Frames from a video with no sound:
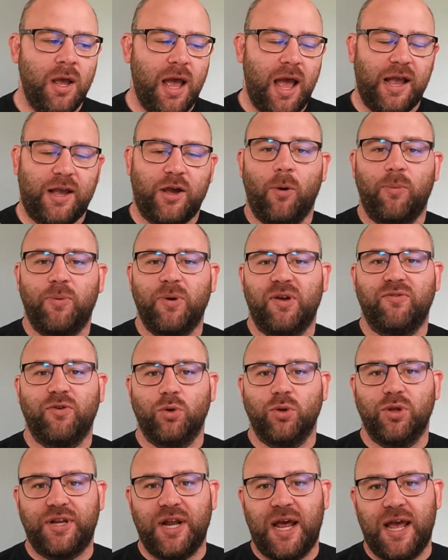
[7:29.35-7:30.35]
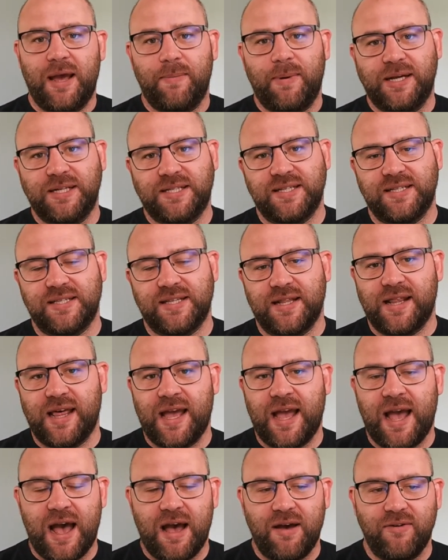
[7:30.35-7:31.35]
a copy of all the databases that
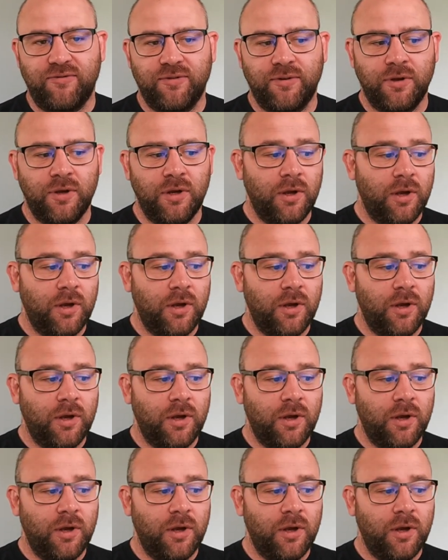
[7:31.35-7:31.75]
they have.